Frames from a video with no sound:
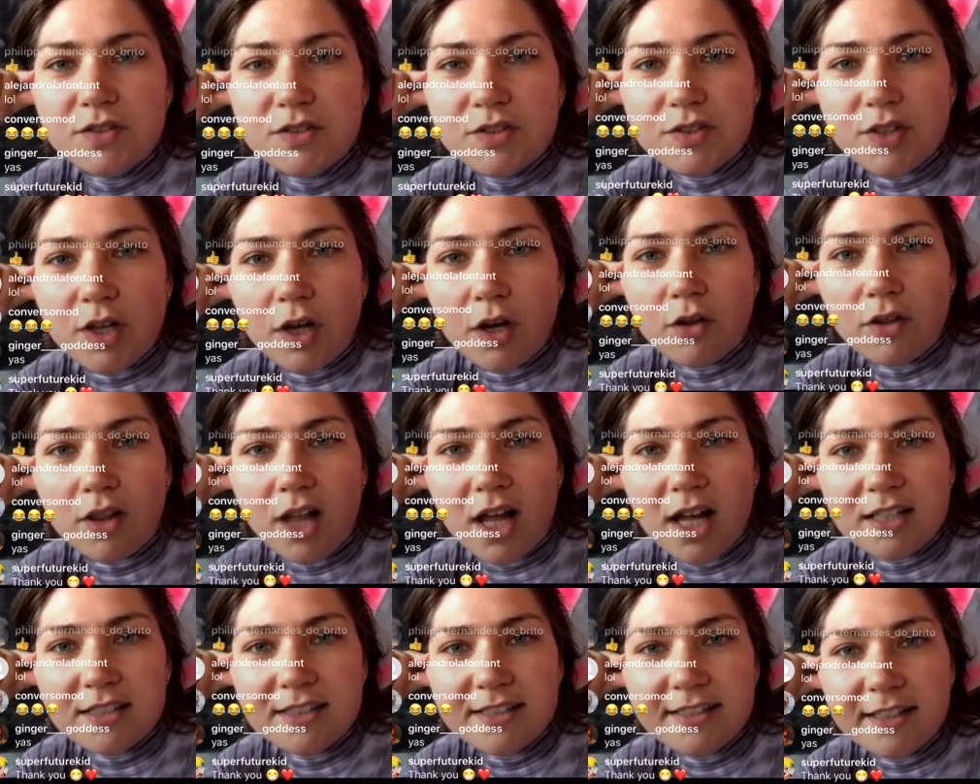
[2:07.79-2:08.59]
So
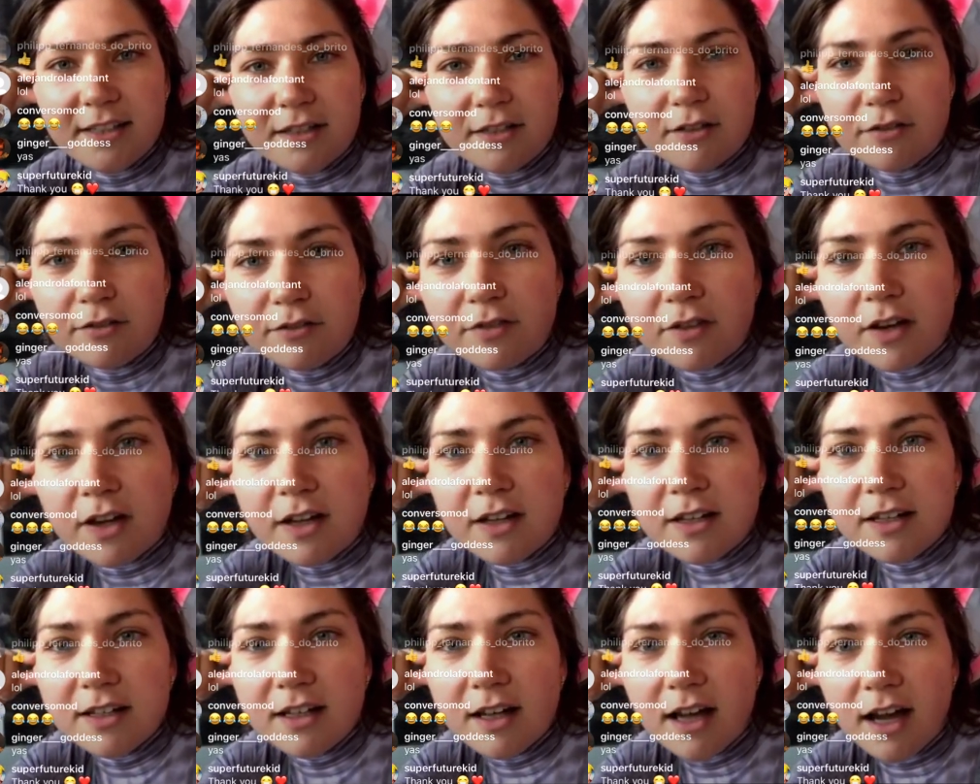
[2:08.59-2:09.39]
lots of
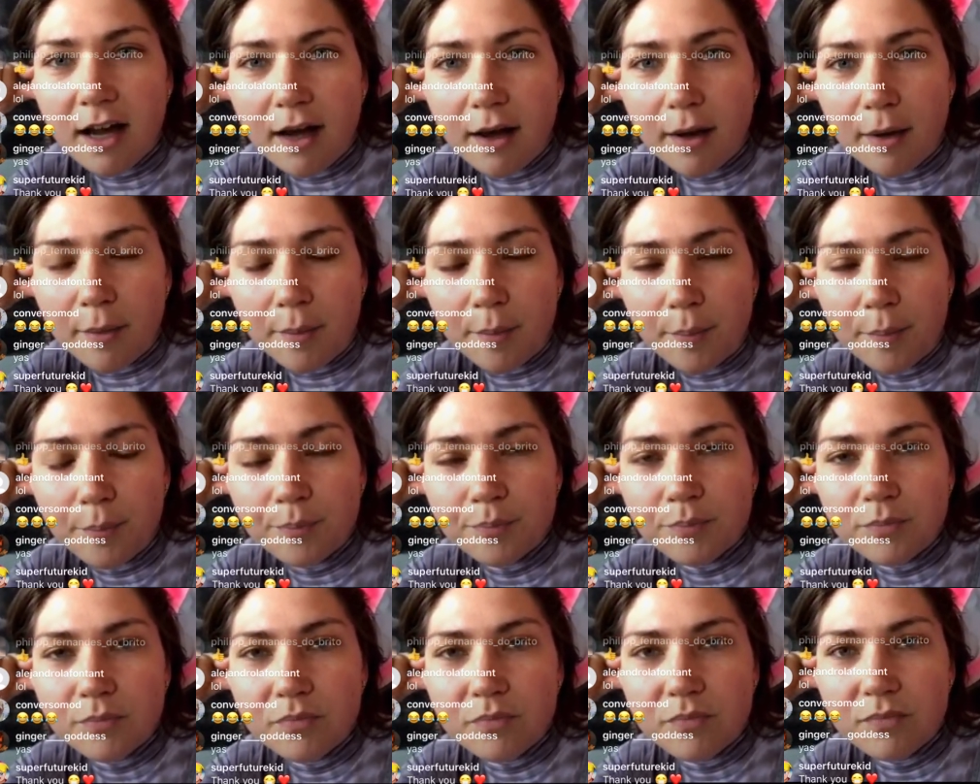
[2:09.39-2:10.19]

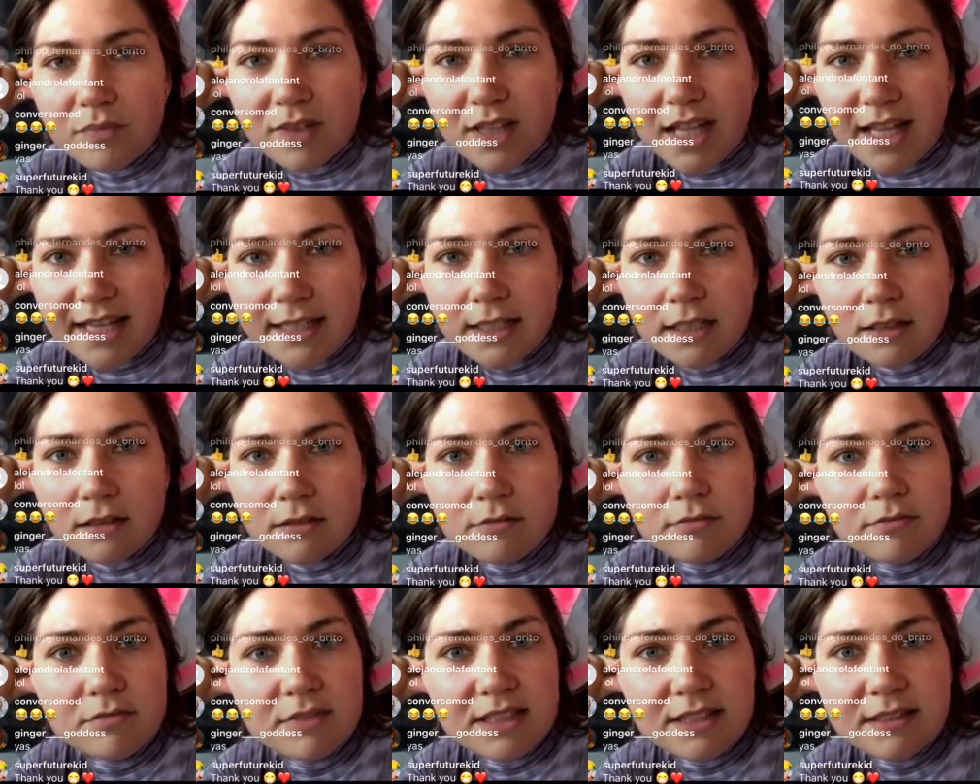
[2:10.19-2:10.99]
like
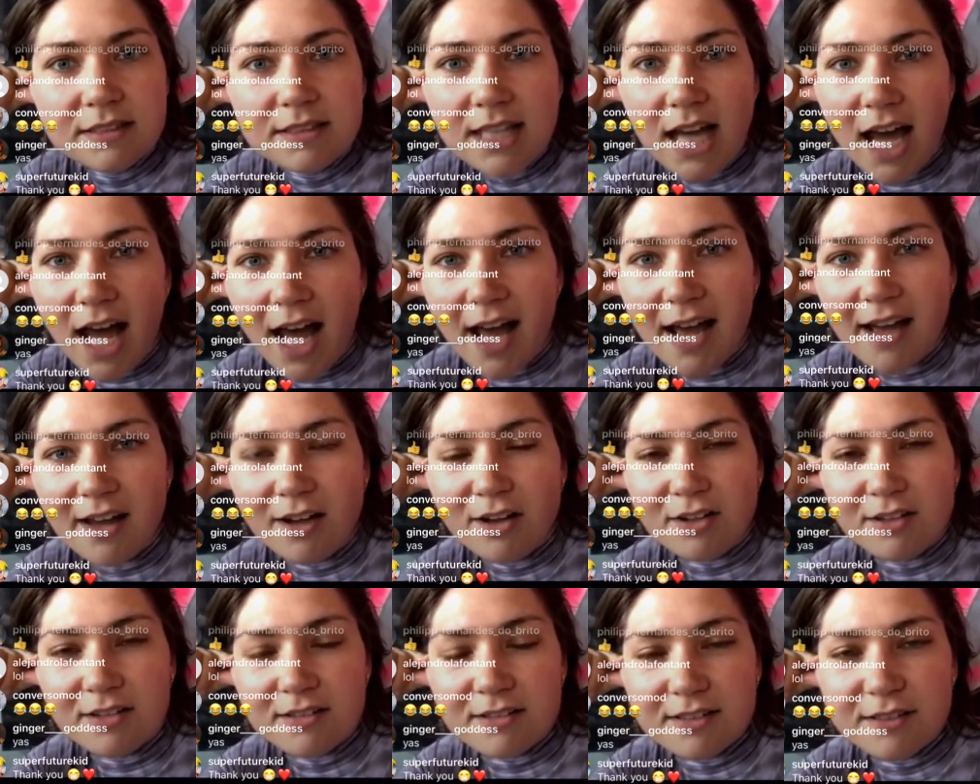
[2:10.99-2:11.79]

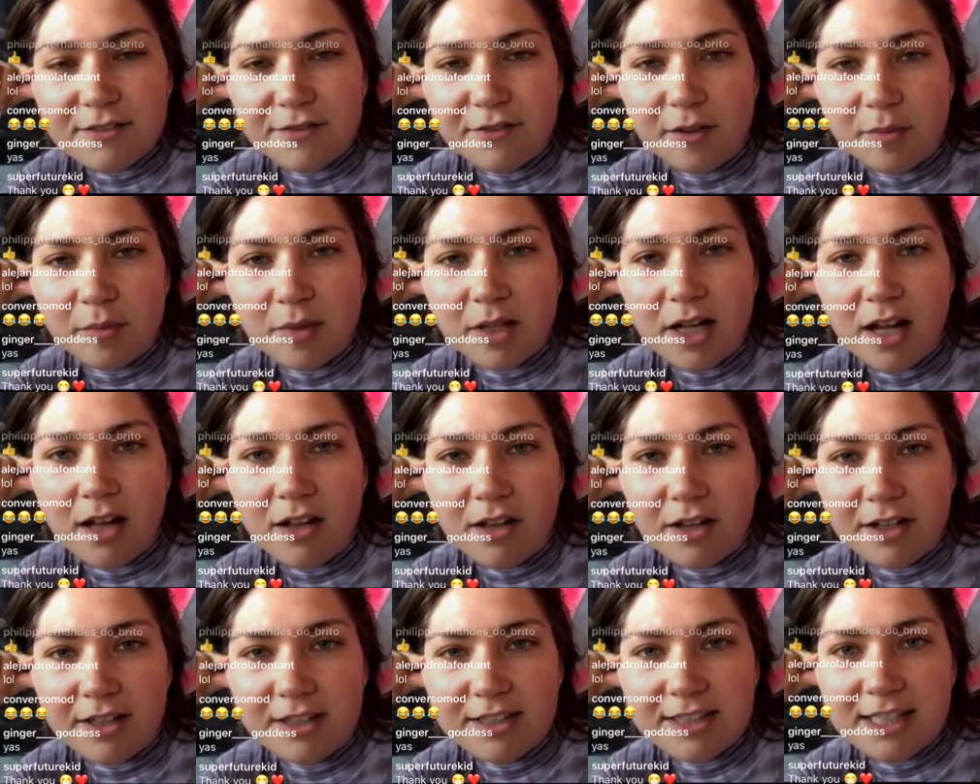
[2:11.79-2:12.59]
tiles from
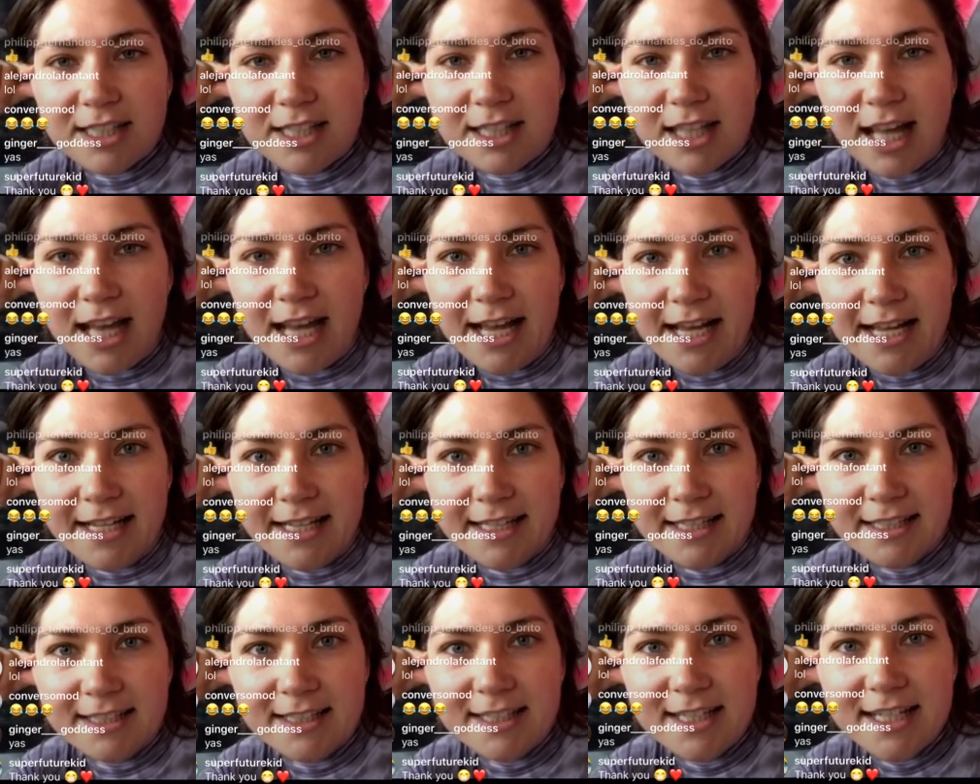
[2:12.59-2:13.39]
colored
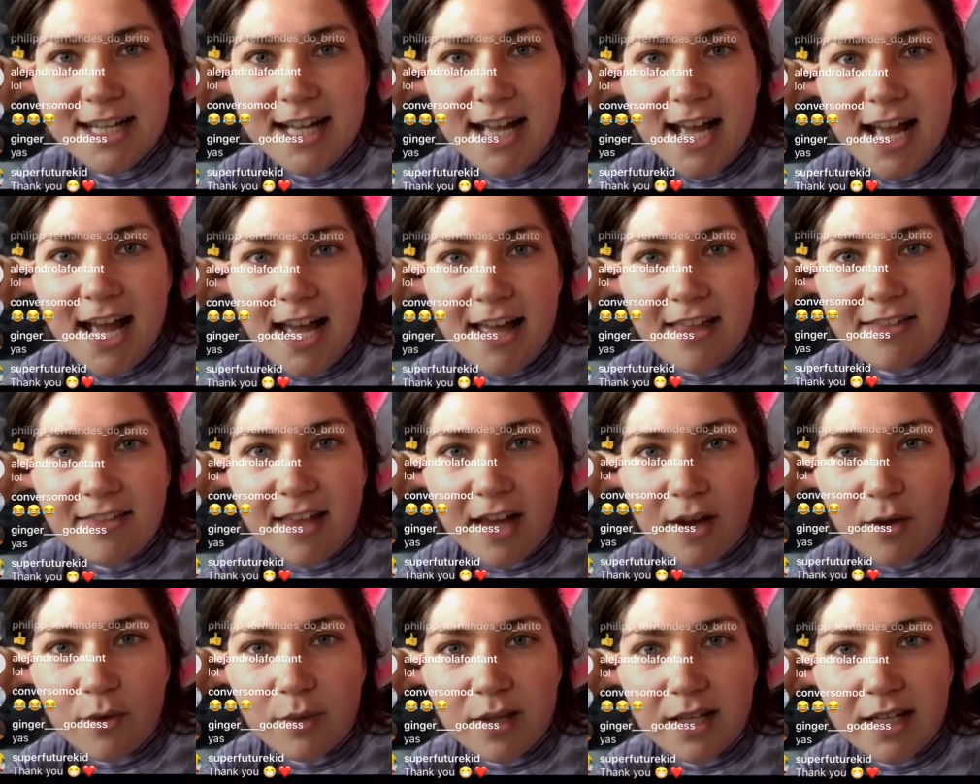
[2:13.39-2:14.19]
clay
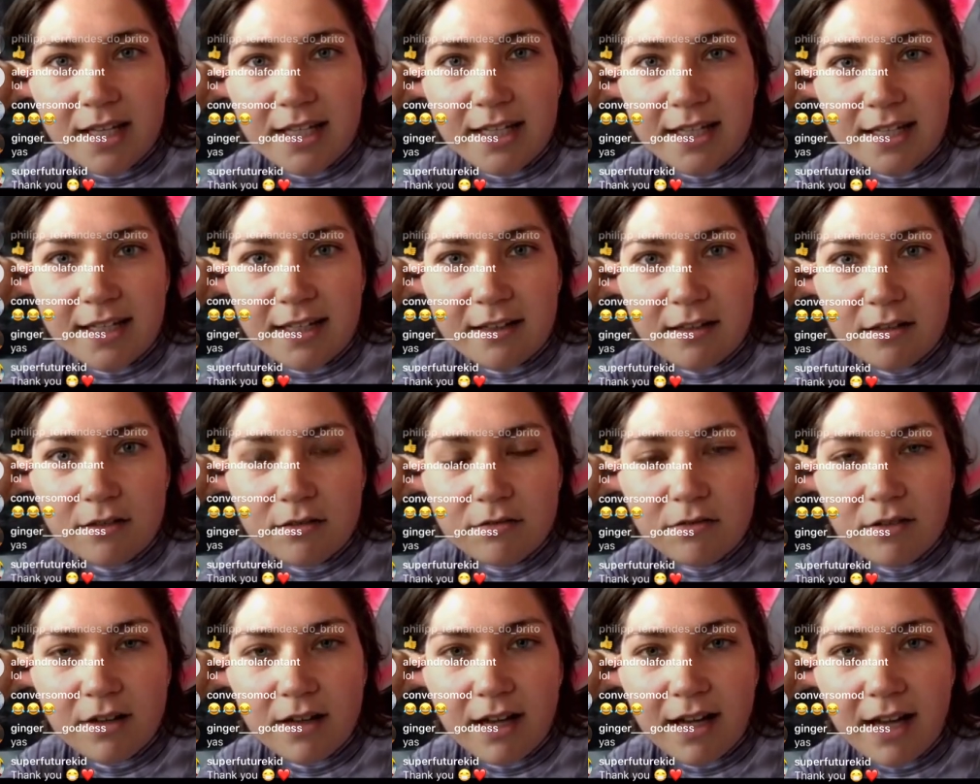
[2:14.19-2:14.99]
that we
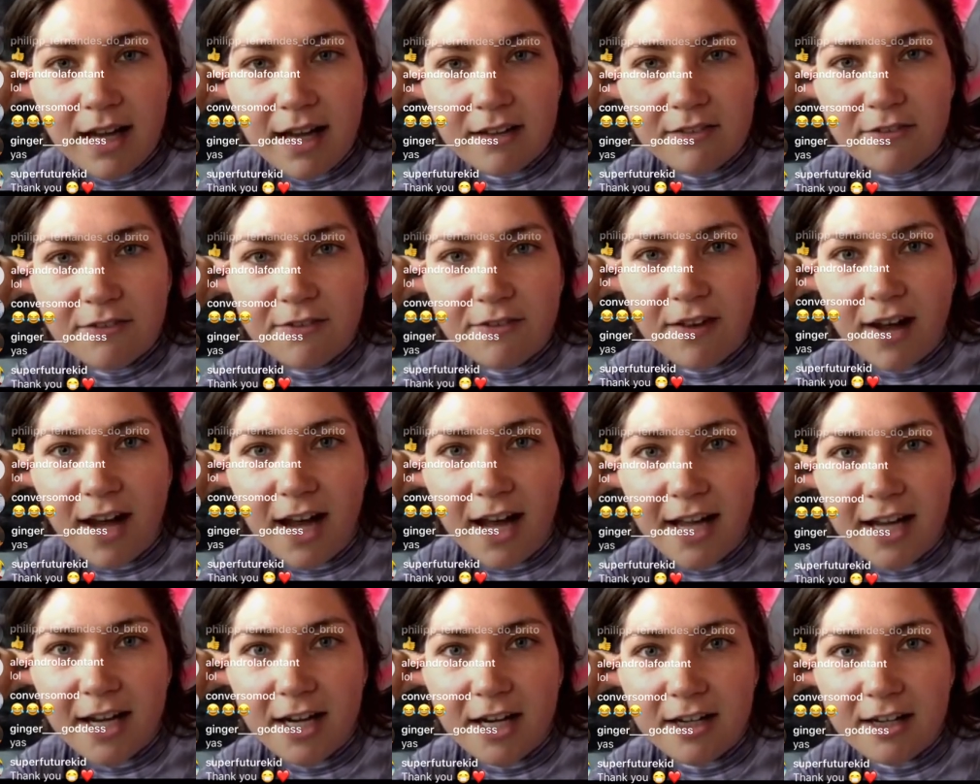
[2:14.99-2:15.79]
had
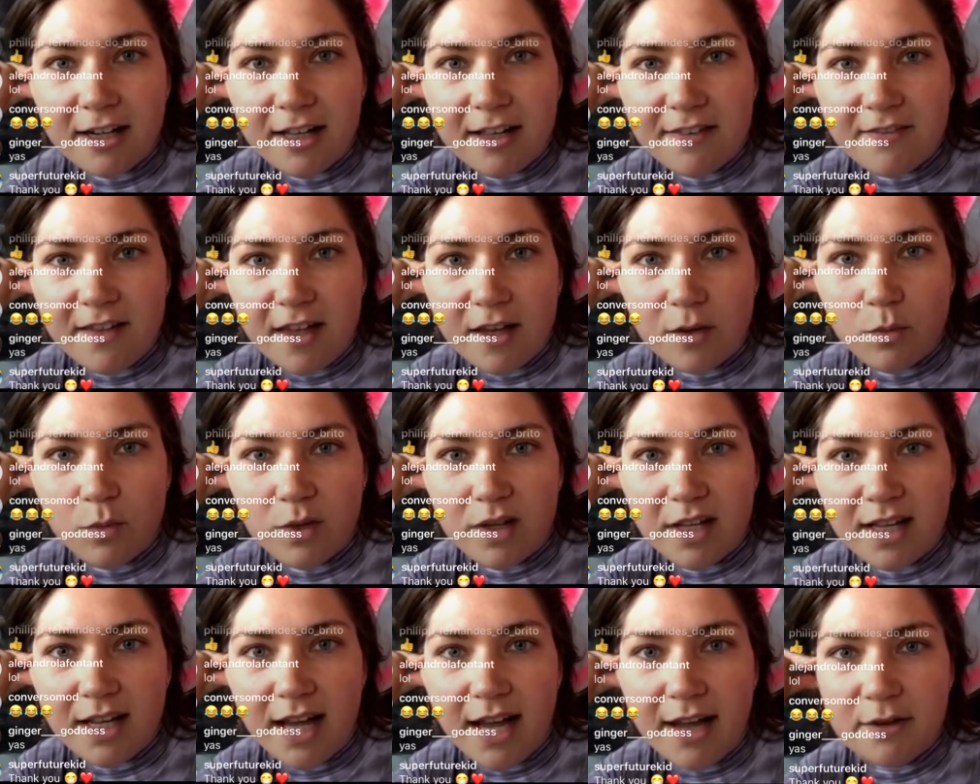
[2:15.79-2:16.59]
fired, and then
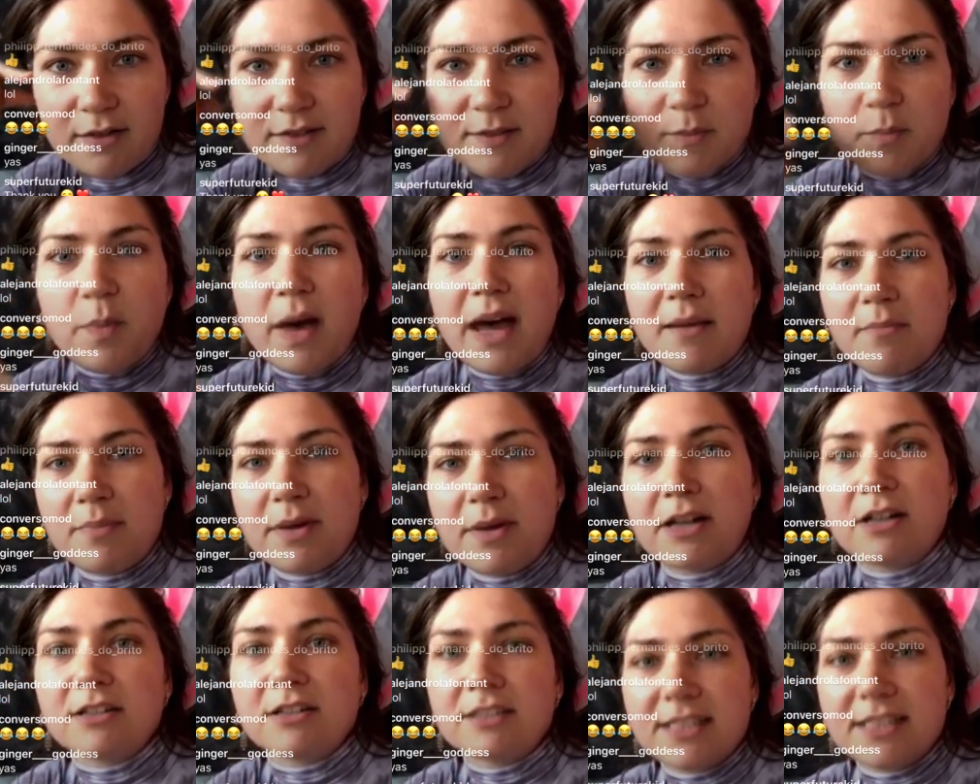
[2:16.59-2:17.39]
I
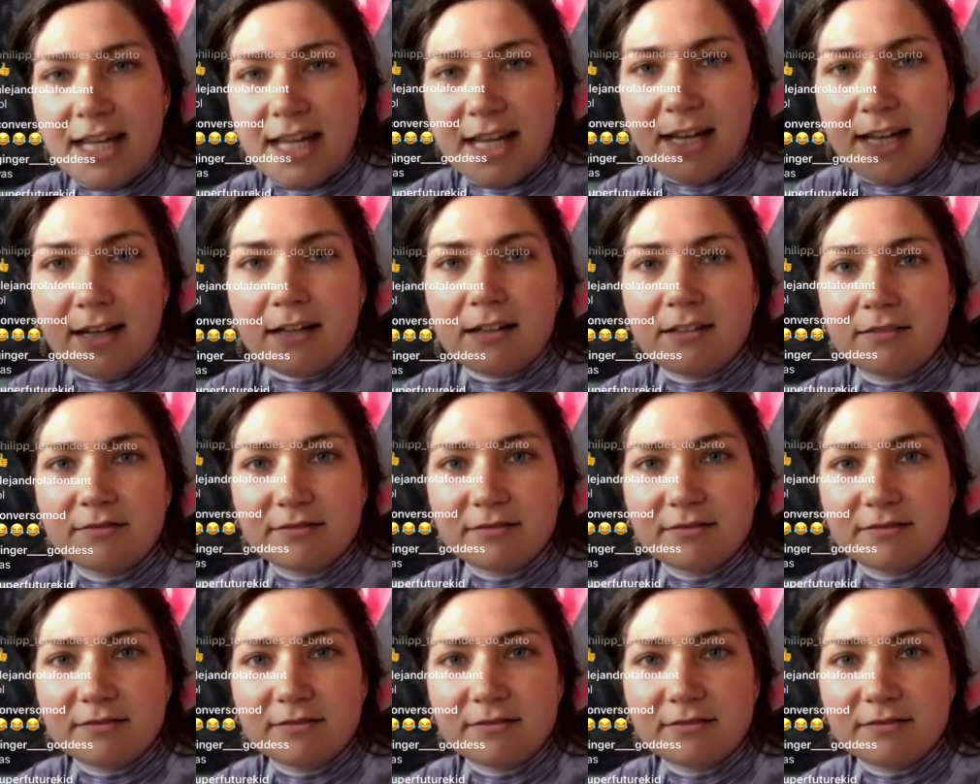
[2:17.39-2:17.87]
built a